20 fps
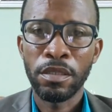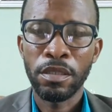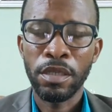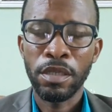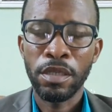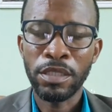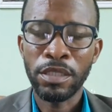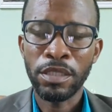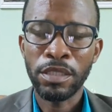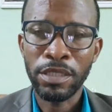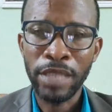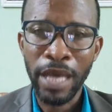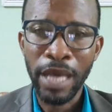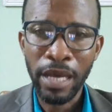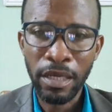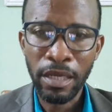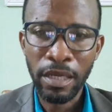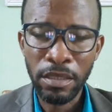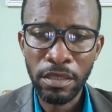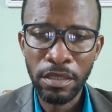
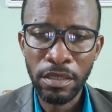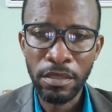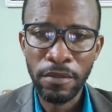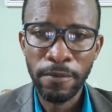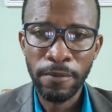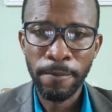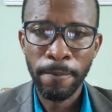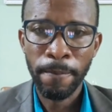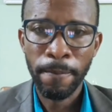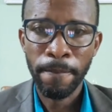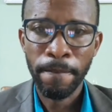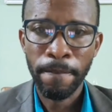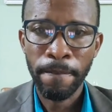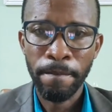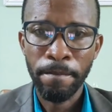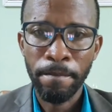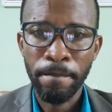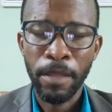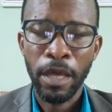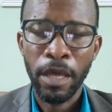entangled
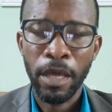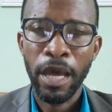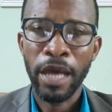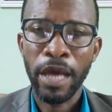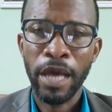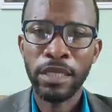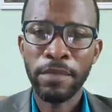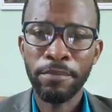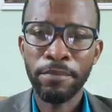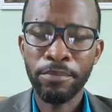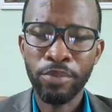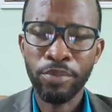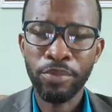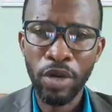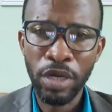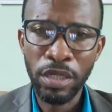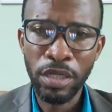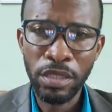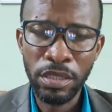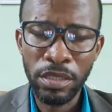and
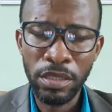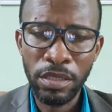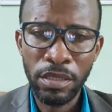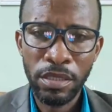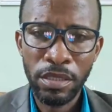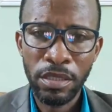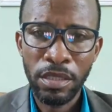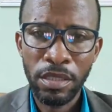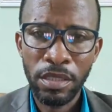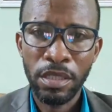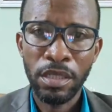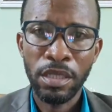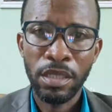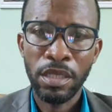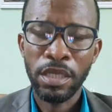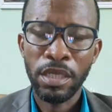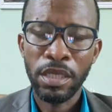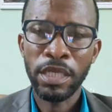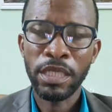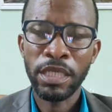embroiled
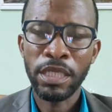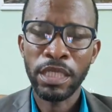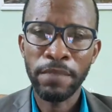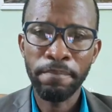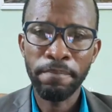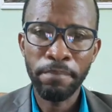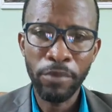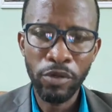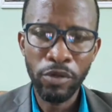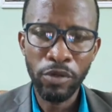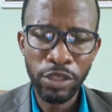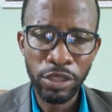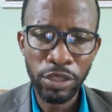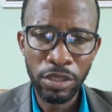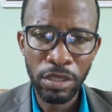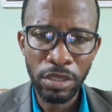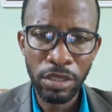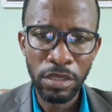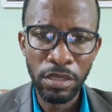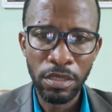in
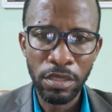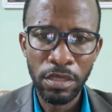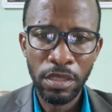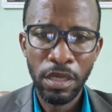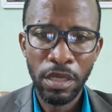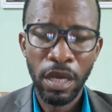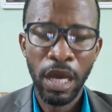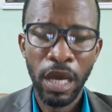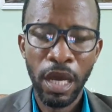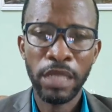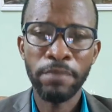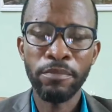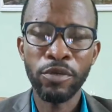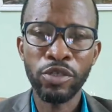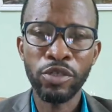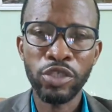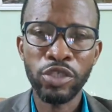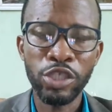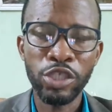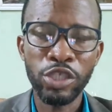emotional and
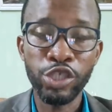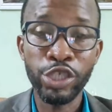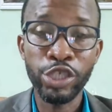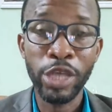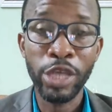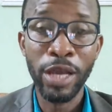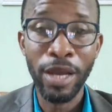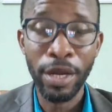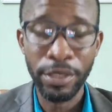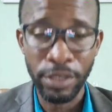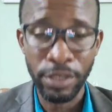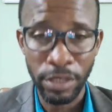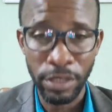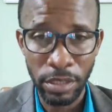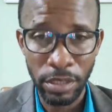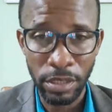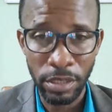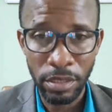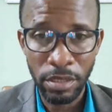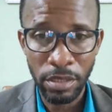emotionally
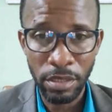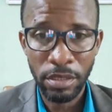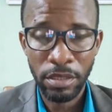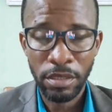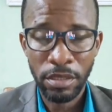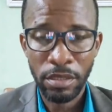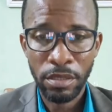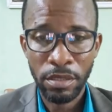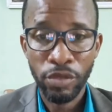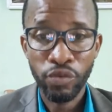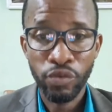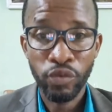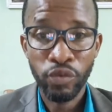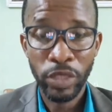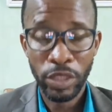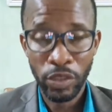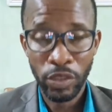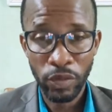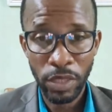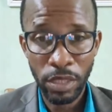charged
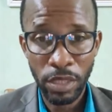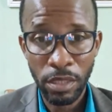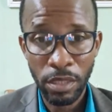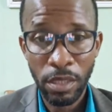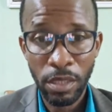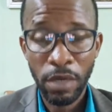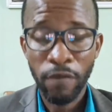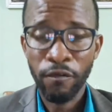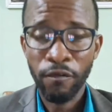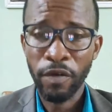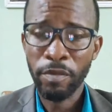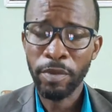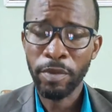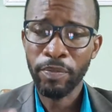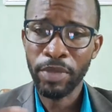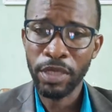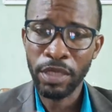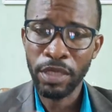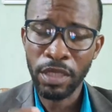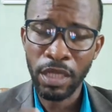rhetoric from your
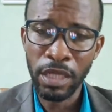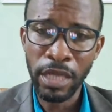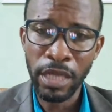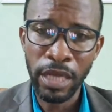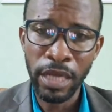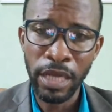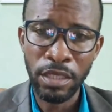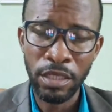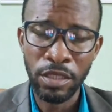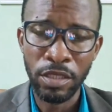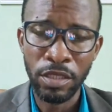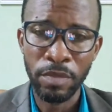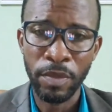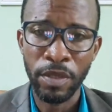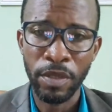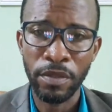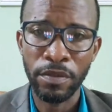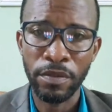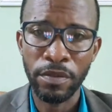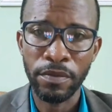political candidates
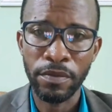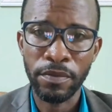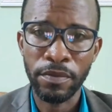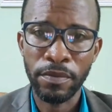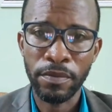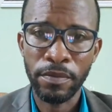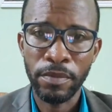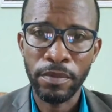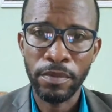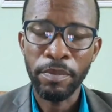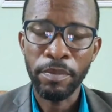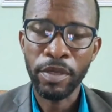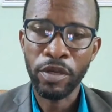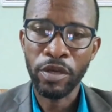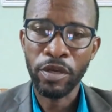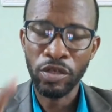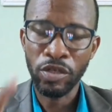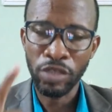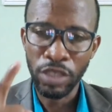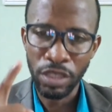tomorrow,
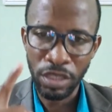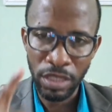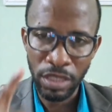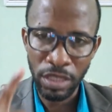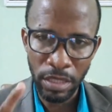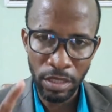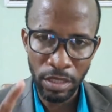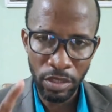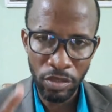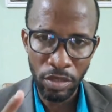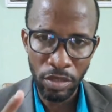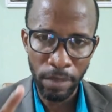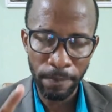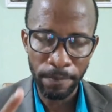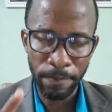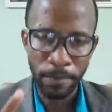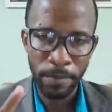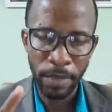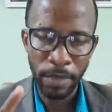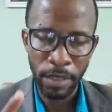because they're setting you
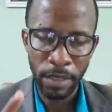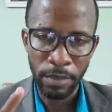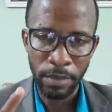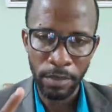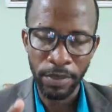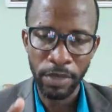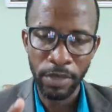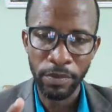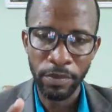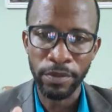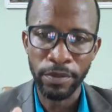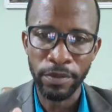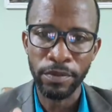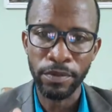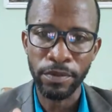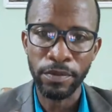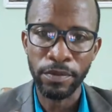up and they're playing with you.